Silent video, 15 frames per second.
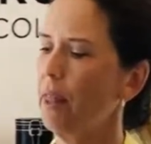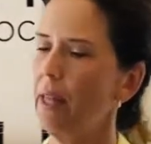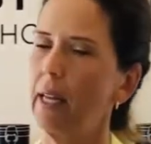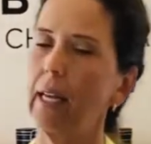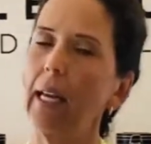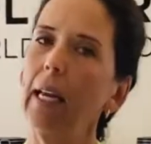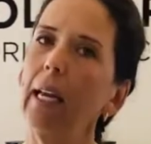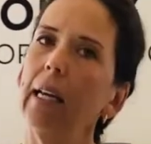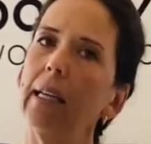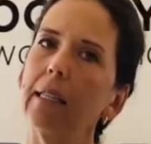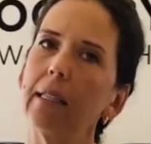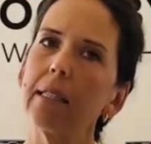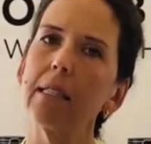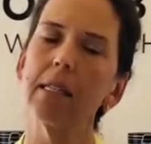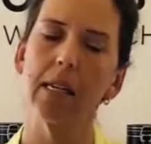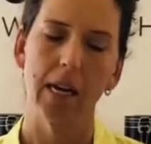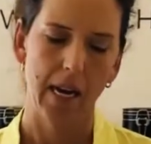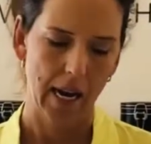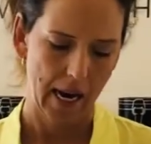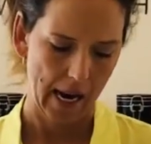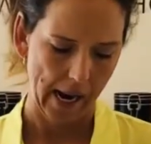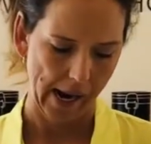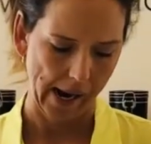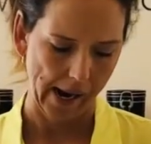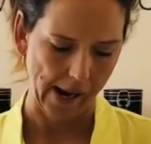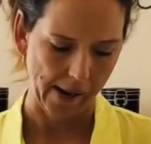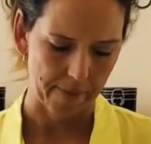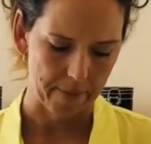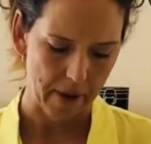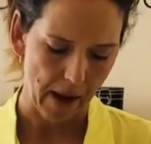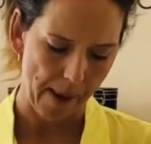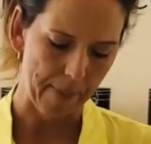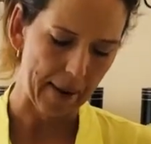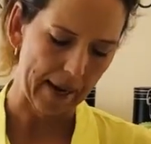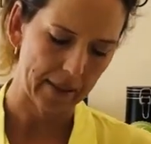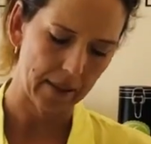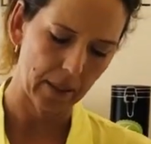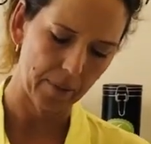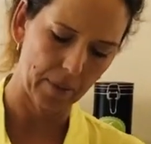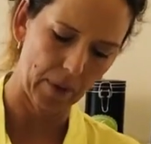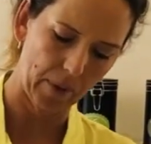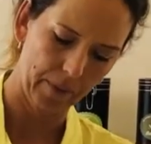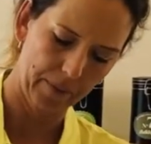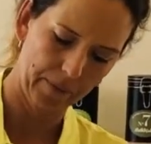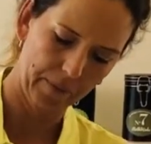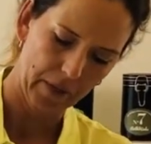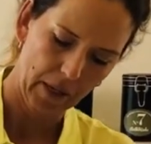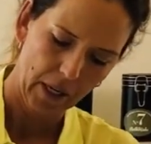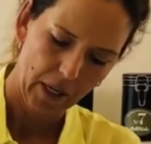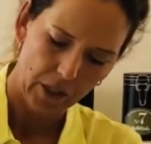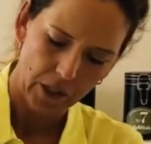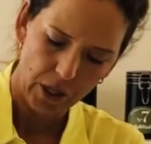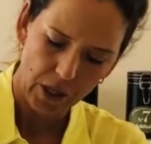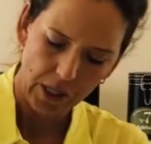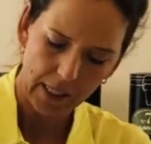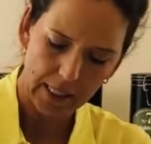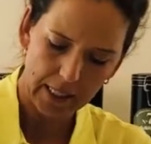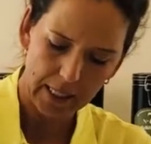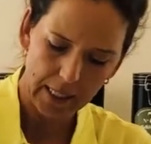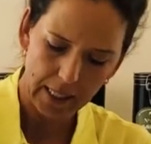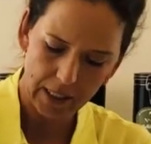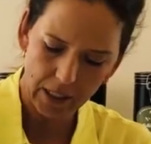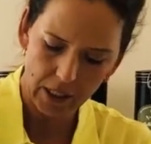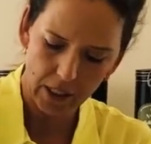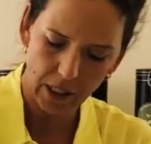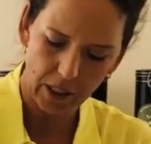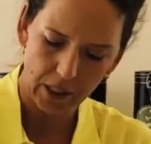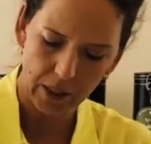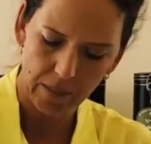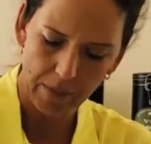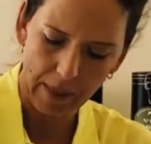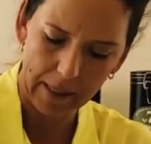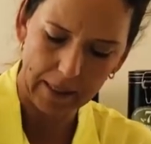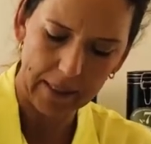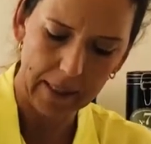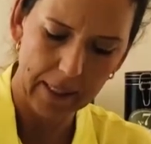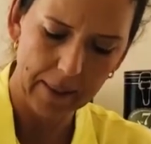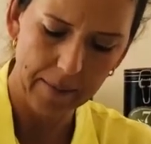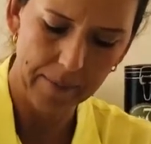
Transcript: thing is a plastic bowl. So you can see it started melting.